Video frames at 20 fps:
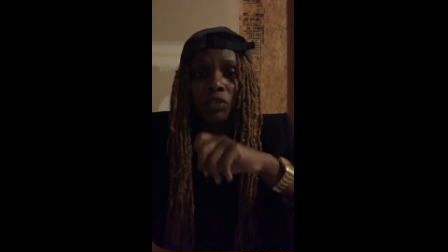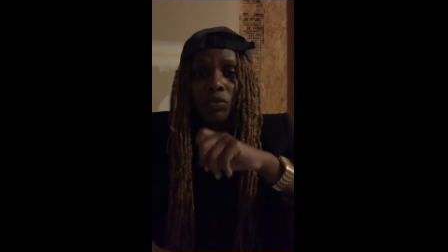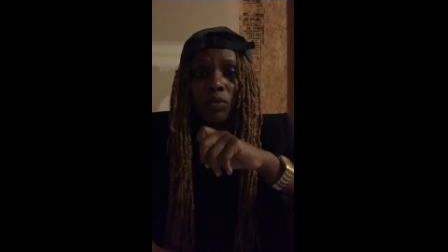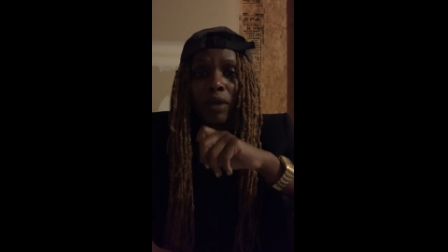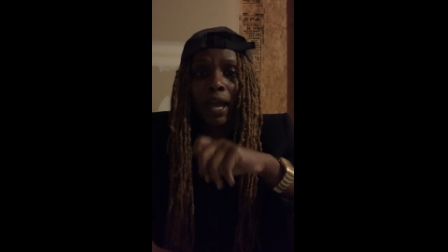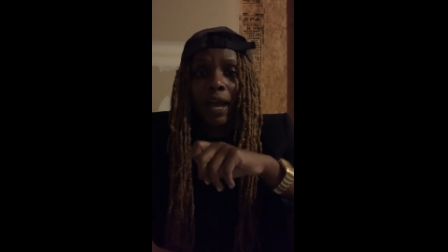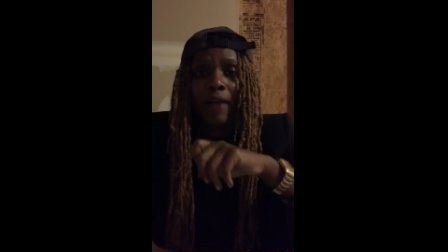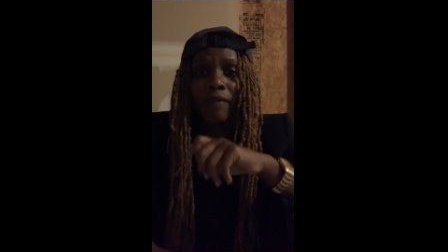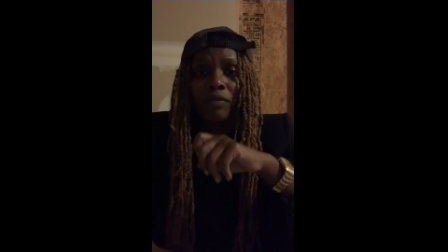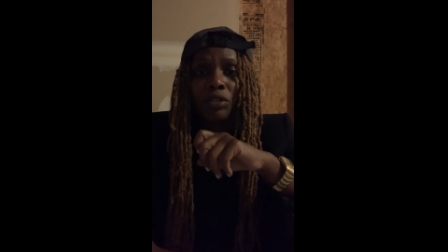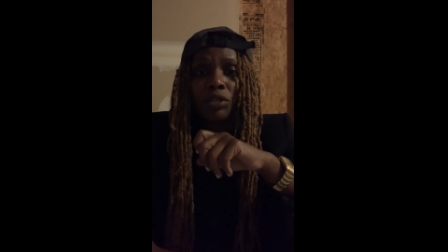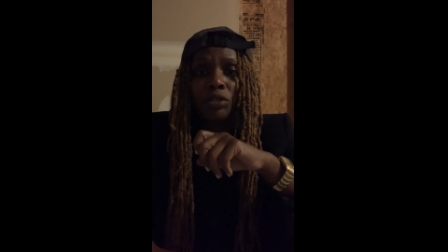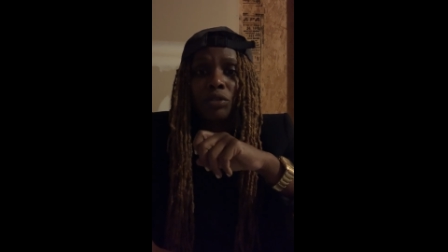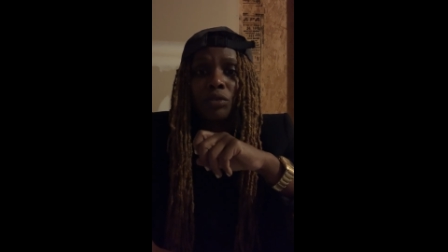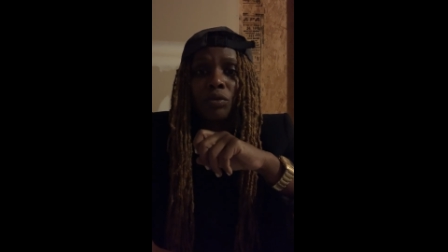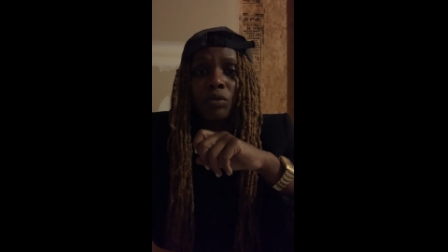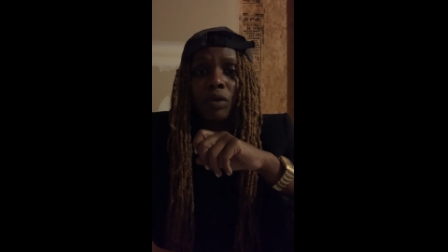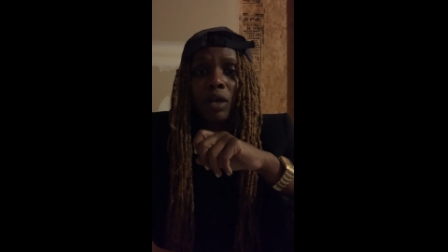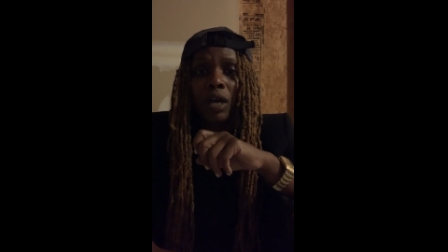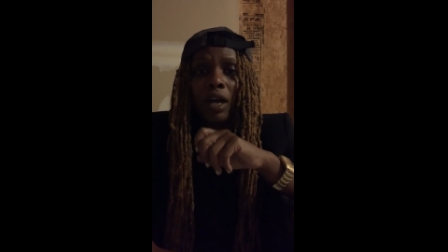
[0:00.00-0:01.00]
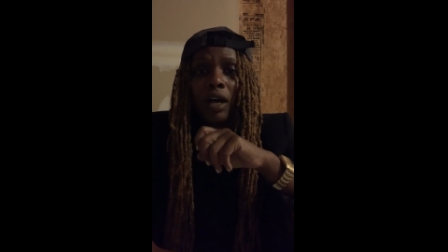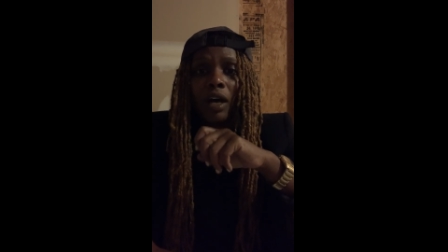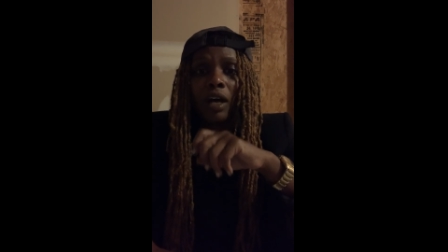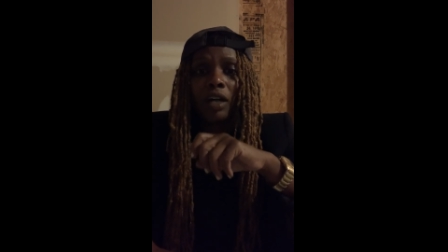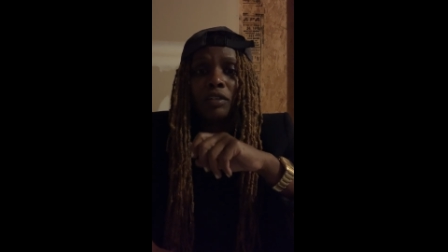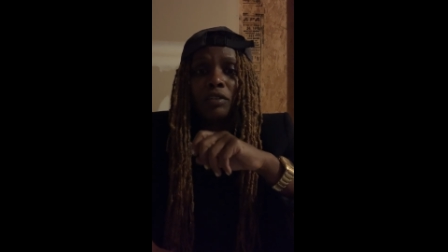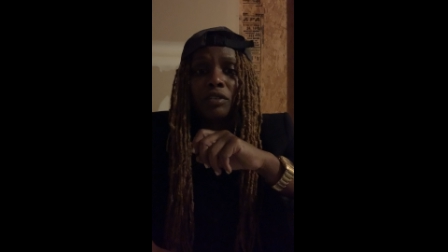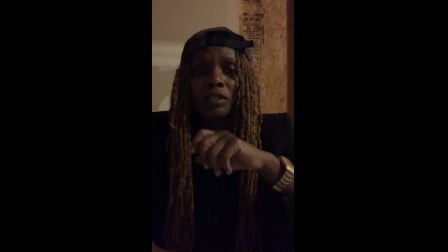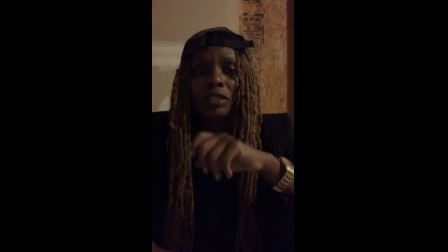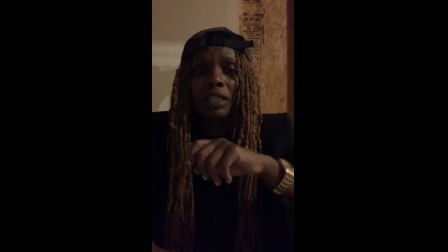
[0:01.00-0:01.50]
You have to
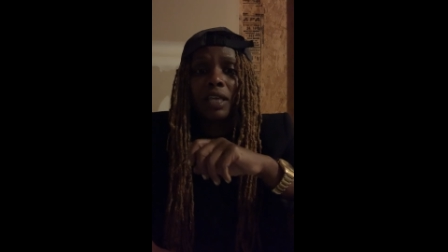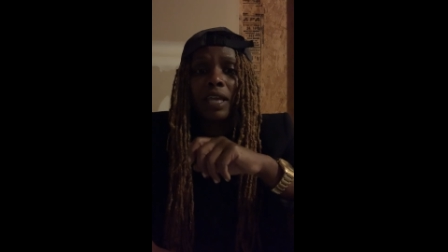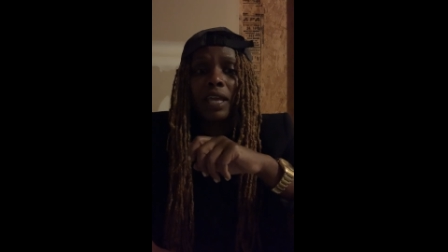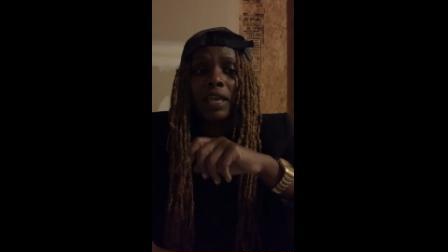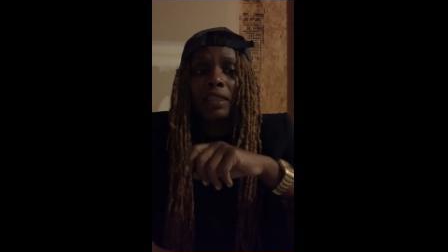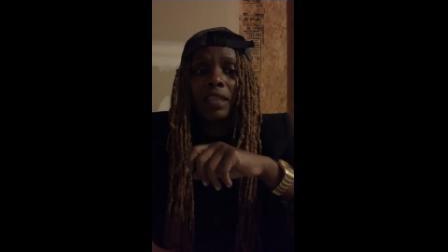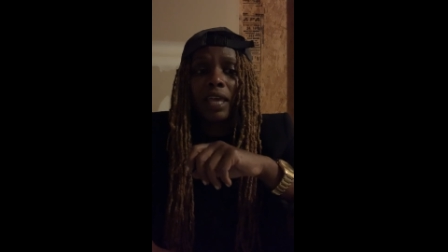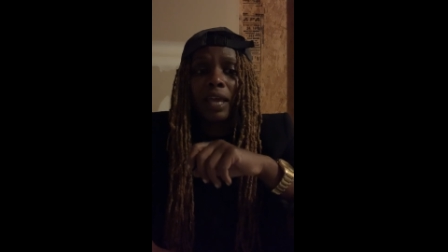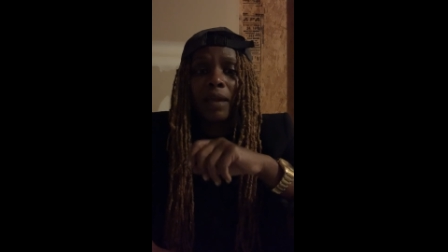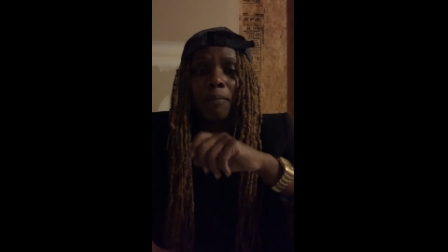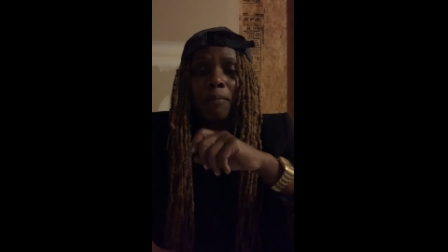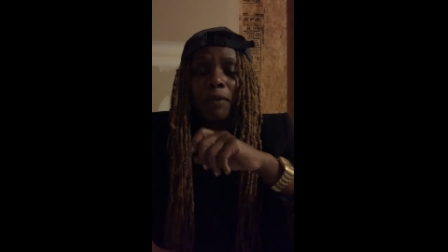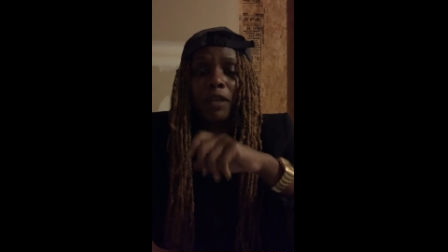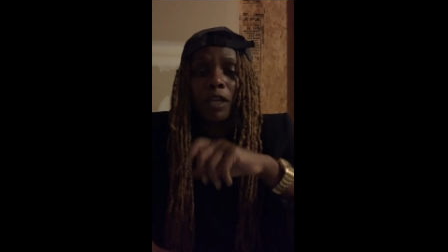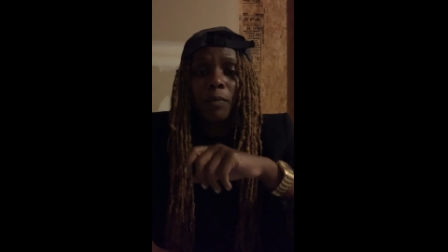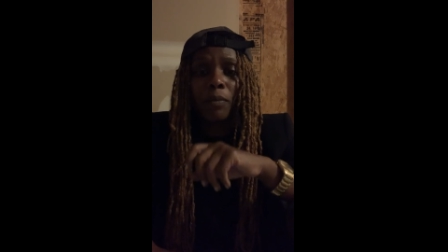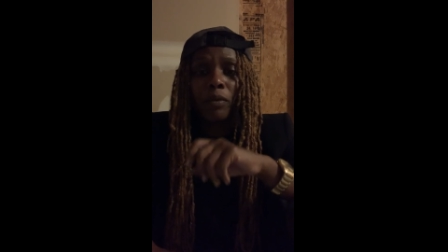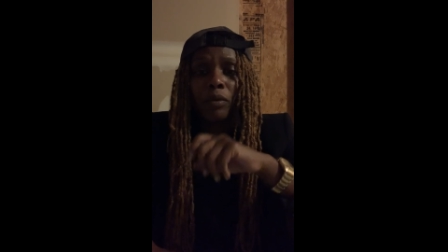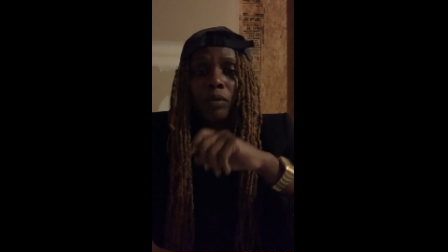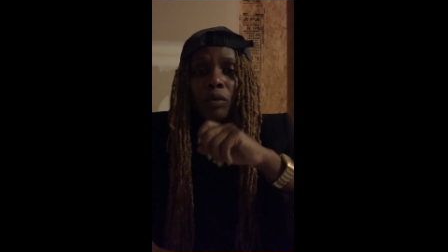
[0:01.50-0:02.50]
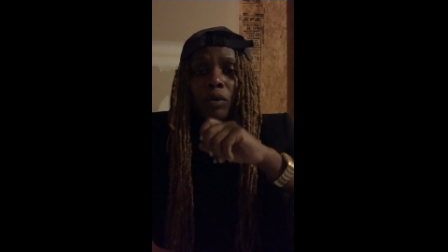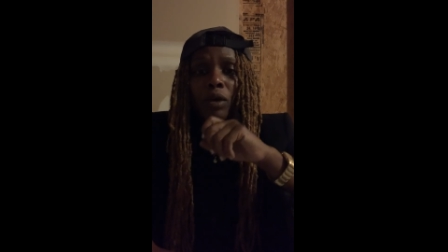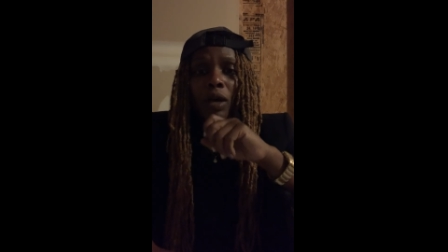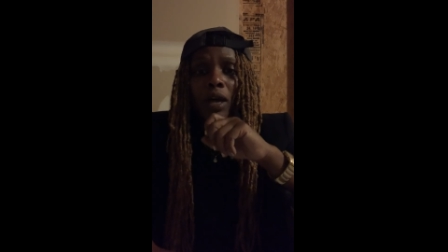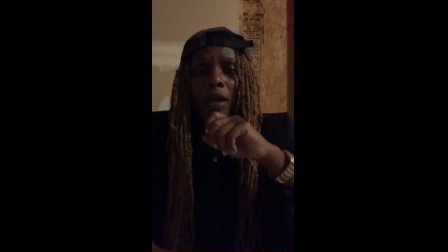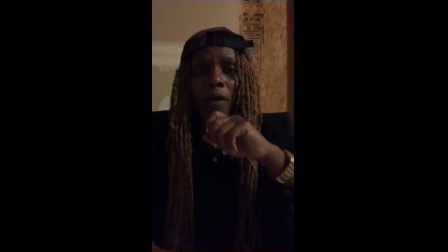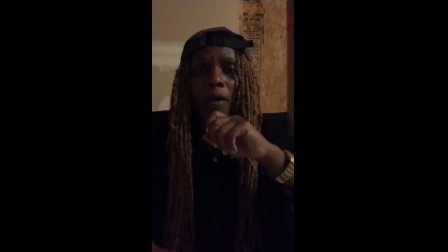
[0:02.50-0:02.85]
understand that people,